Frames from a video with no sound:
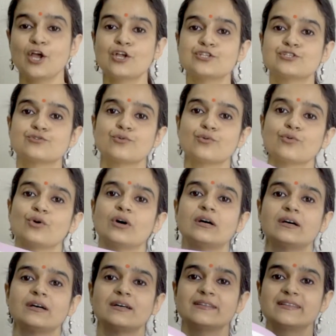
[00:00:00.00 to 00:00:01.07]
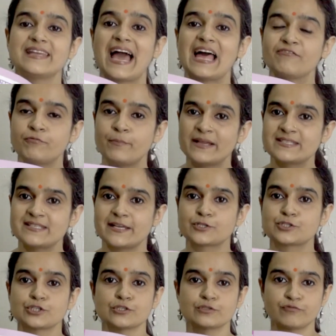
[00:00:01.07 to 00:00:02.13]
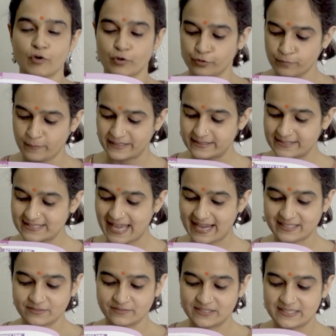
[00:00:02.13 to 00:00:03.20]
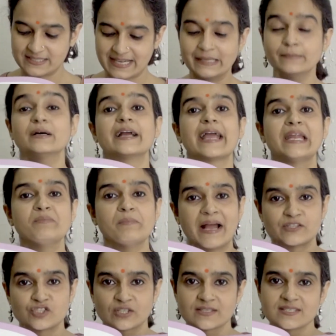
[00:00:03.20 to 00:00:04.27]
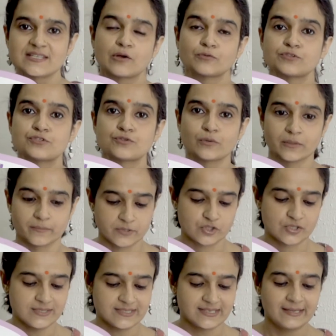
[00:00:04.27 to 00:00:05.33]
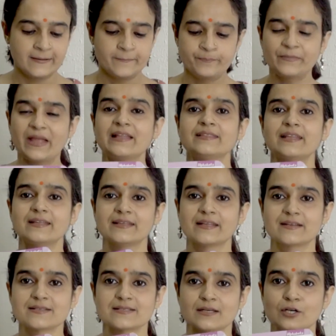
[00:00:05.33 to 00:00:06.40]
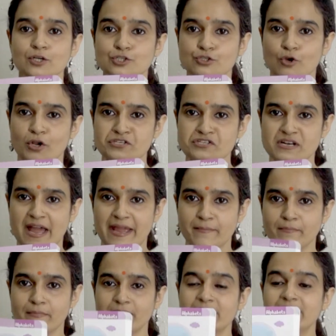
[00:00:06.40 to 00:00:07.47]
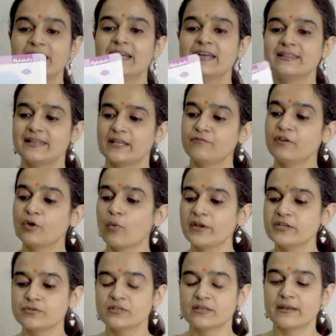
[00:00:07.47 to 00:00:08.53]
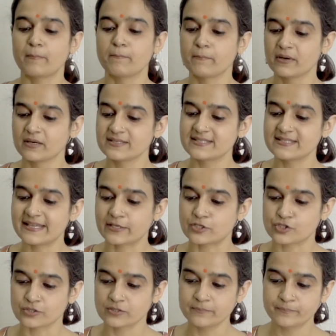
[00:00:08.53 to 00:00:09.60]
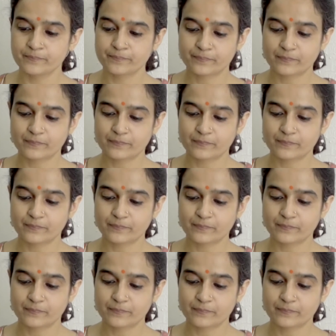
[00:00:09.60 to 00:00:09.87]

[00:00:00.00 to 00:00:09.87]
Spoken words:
So the alphabet section is followed by this activity time, again matching the sounds to images, and then there is a short rhyme. Then we go into the numbers section,